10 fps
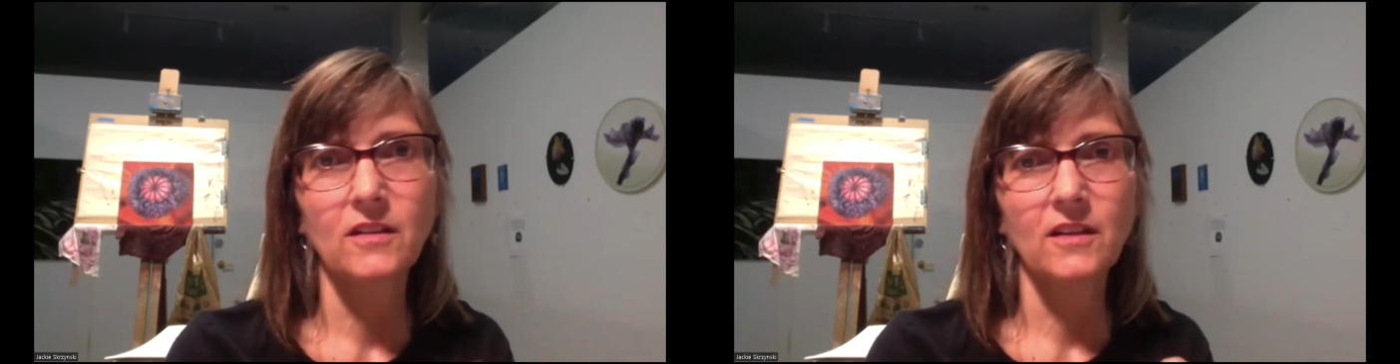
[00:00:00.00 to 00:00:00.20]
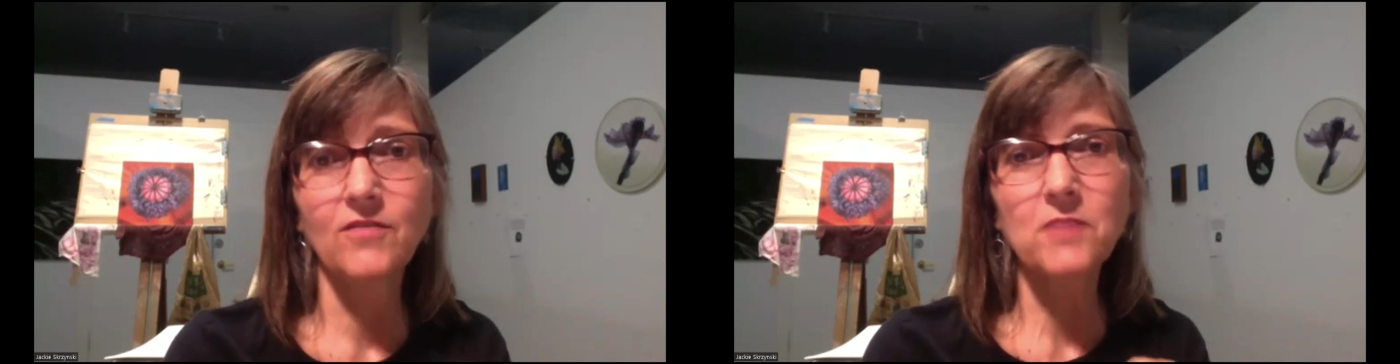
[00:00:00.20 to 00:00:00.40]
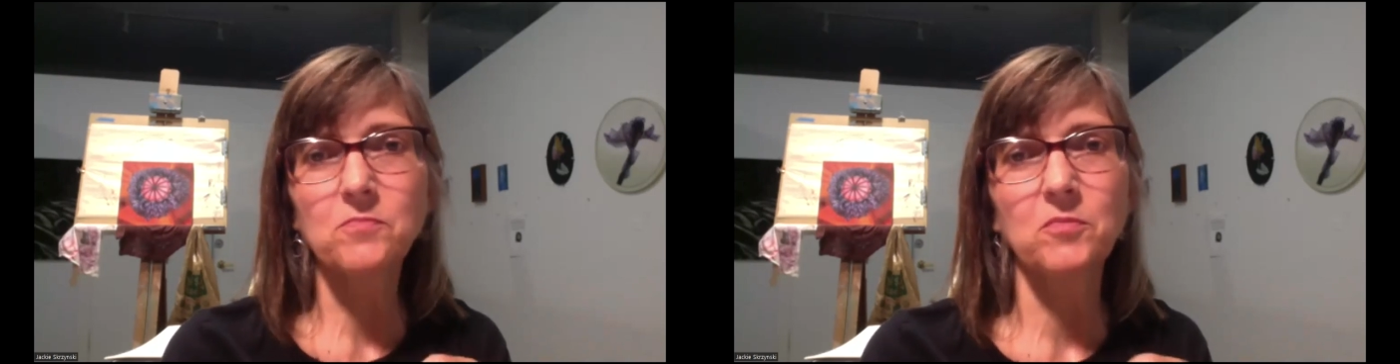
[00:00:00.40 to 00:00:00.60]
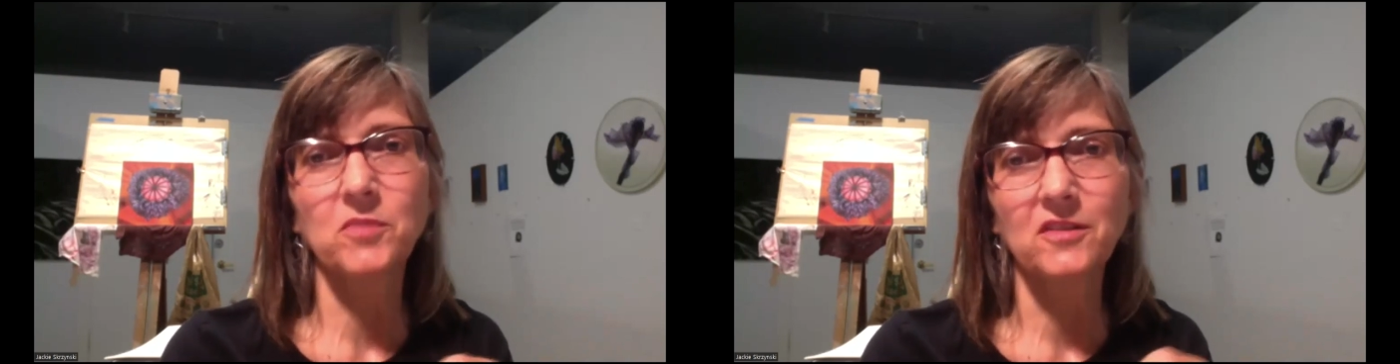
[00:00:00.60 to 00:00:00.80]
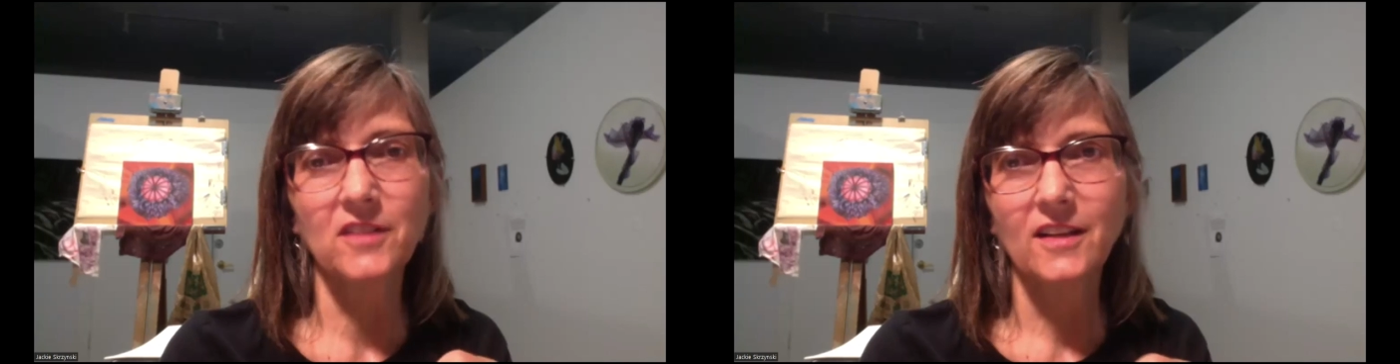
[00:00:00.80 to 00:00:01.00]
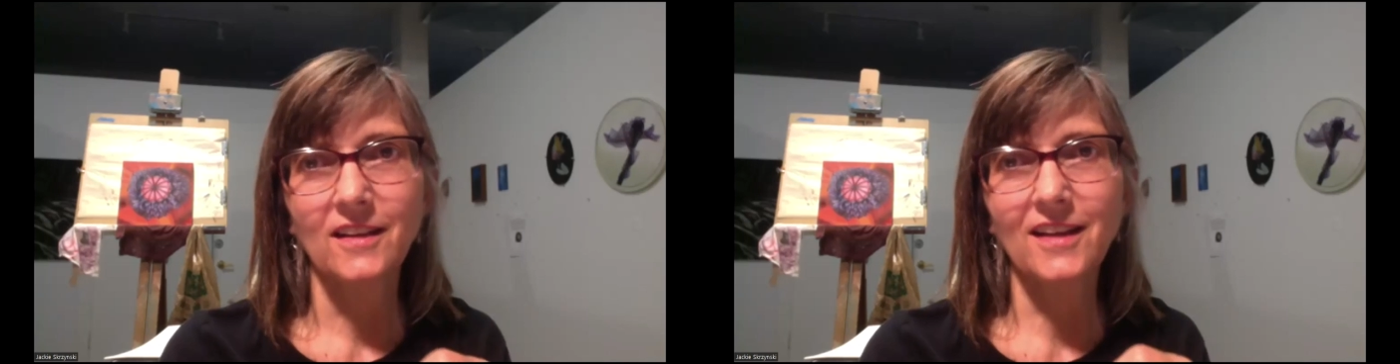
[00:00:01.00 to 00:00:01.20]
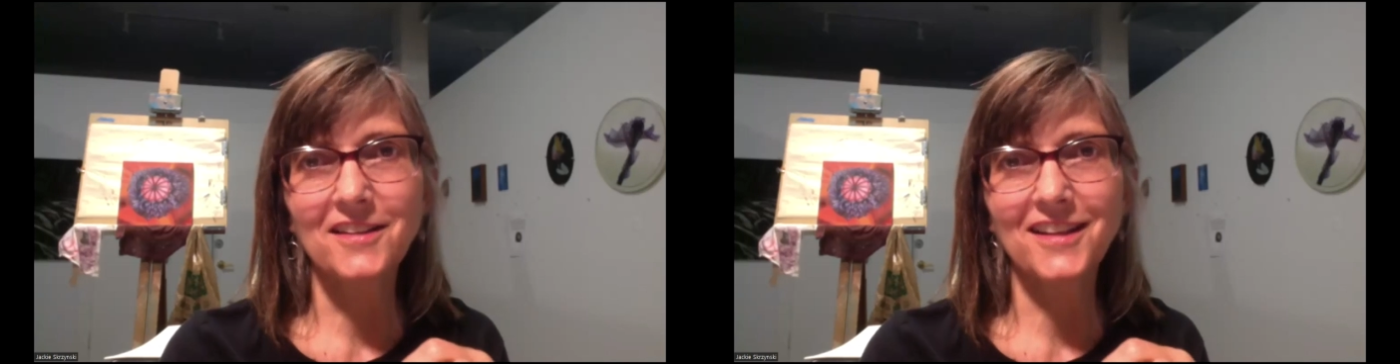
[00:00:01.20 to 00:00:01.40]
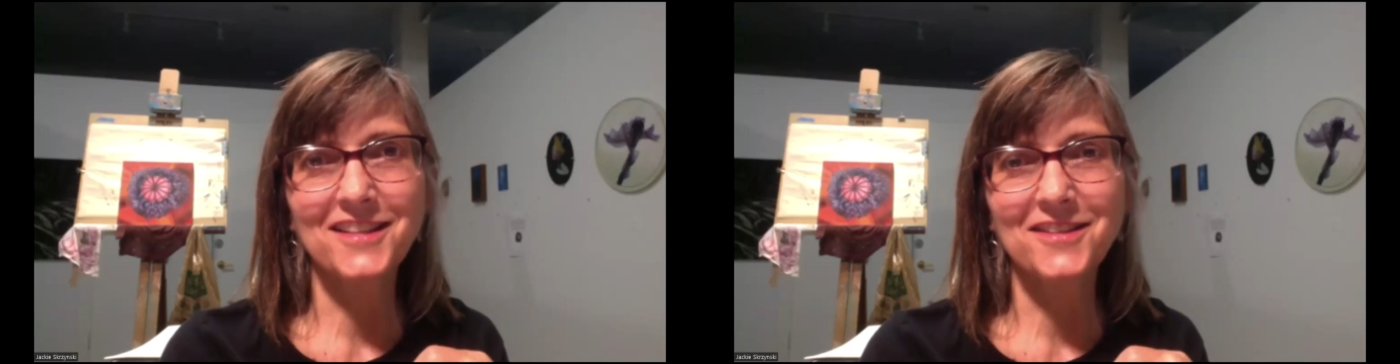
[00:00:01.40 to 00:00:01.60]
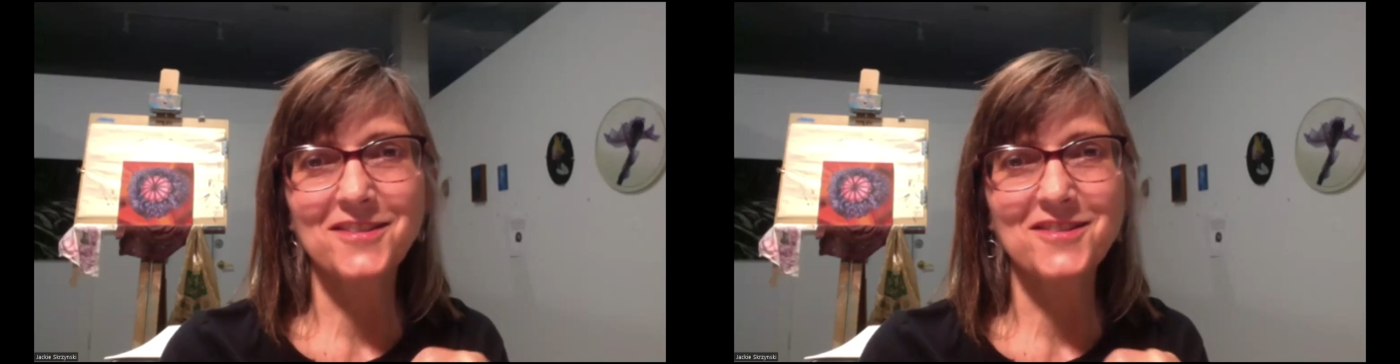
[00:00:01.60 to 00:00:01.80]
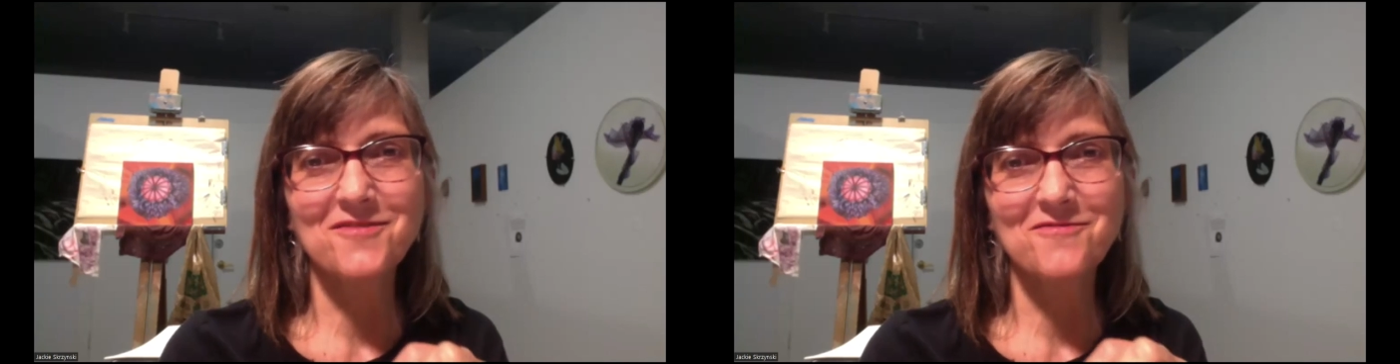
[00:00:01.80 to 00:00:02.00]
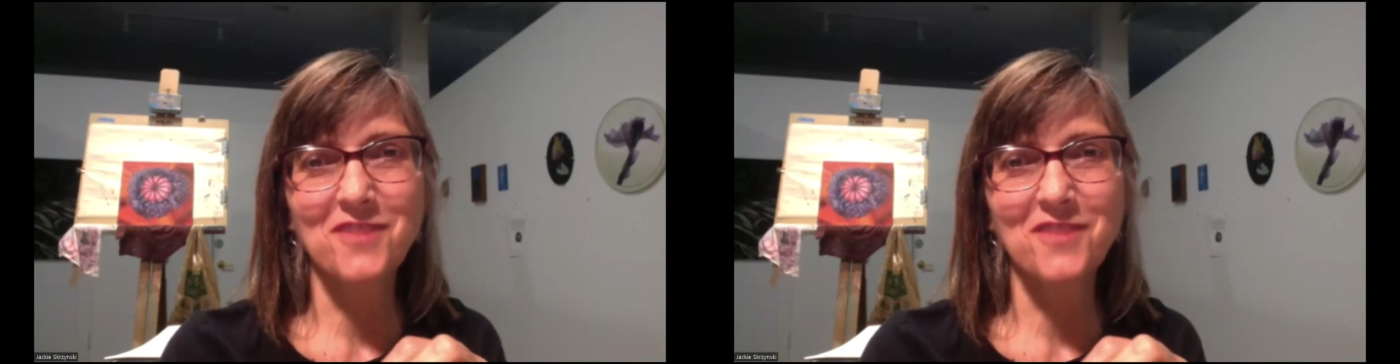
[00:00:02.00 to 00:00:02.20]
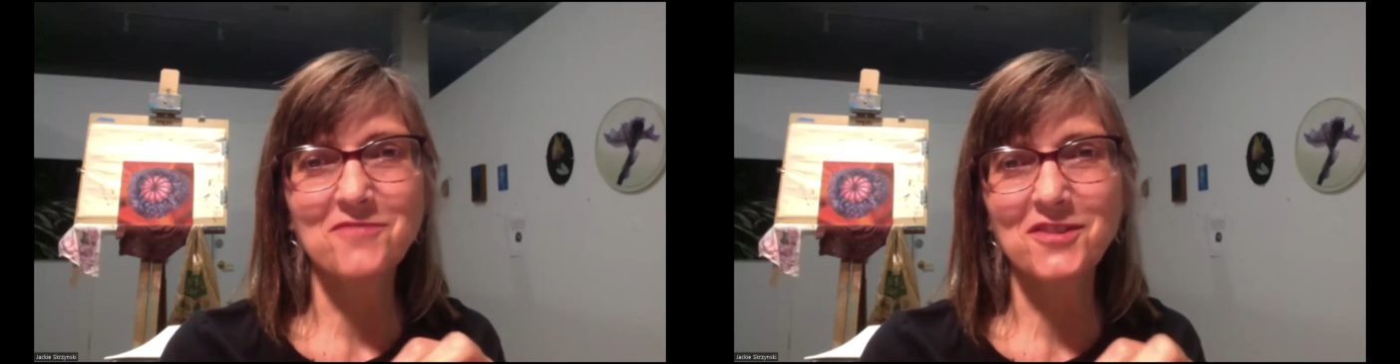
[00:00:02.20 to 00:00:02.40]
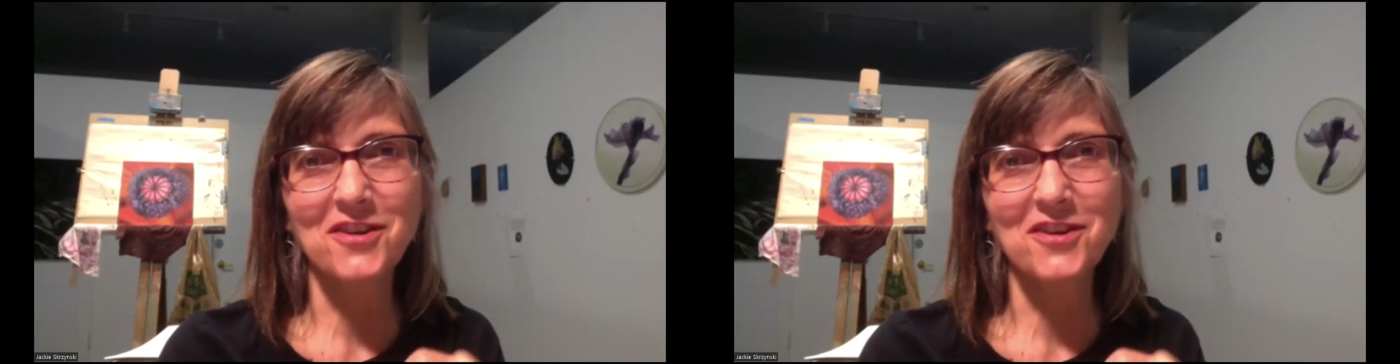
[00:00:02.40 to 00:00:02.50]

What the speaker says: invite people, get like your favorite